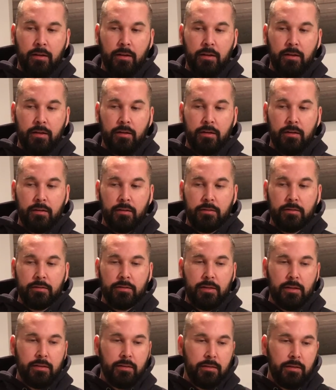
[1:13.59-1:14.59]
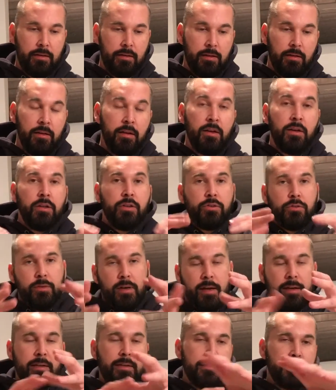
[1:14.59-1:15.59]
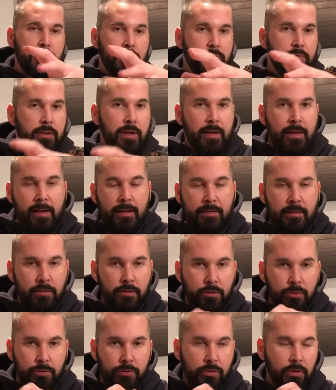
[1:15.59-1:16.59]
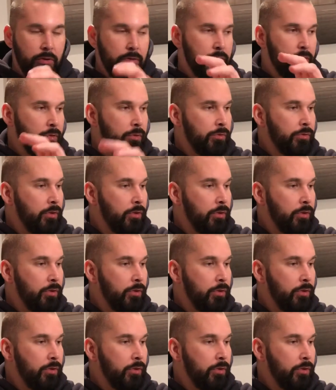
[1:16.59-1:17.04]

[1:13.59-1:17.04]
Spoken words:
and said, try this and try that and do so.